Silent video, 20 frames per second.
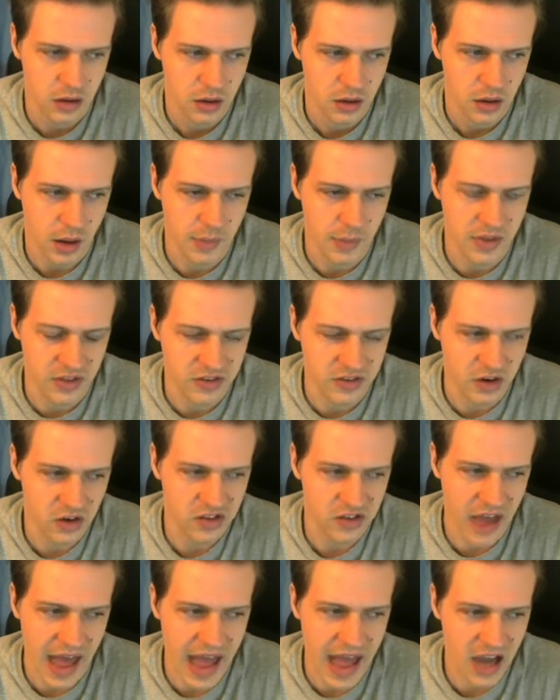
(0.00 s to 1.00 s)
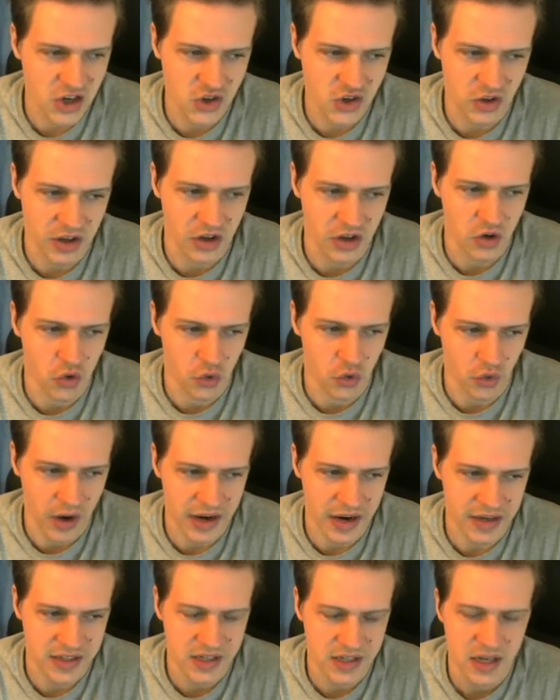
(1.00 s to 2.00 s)
I mean, this card's actually
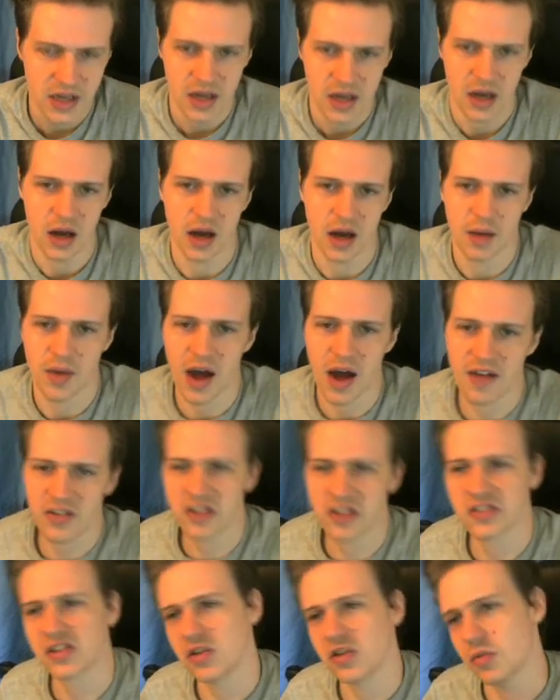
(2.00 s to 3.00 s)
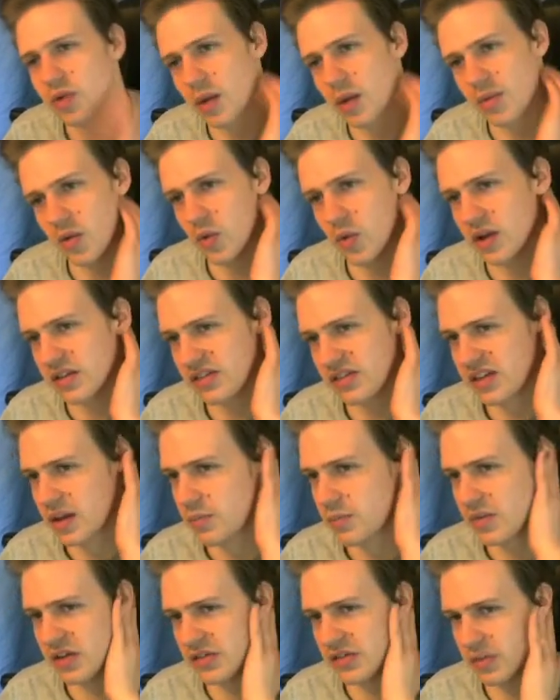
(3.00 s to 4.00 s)
great. Obviously, you probably want Sam
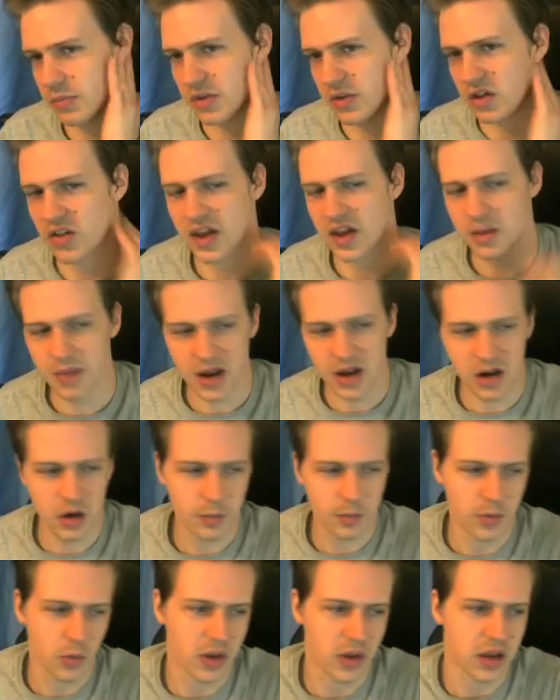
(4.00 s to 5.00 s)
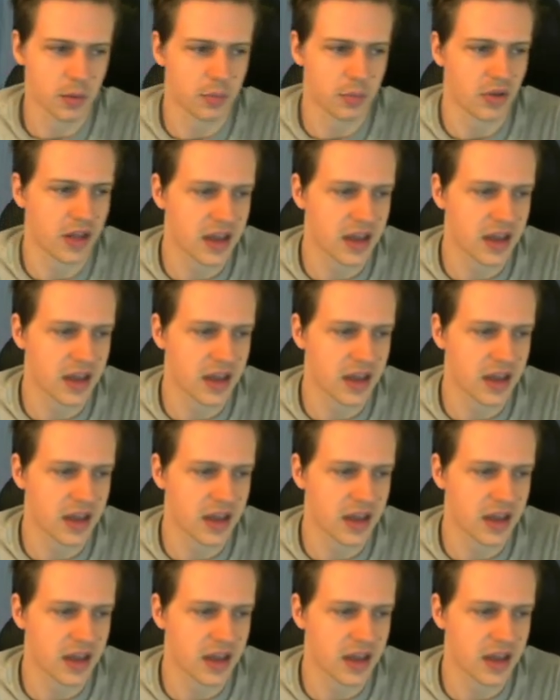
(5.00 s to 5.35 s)
Mills at middle linebacker, but we can play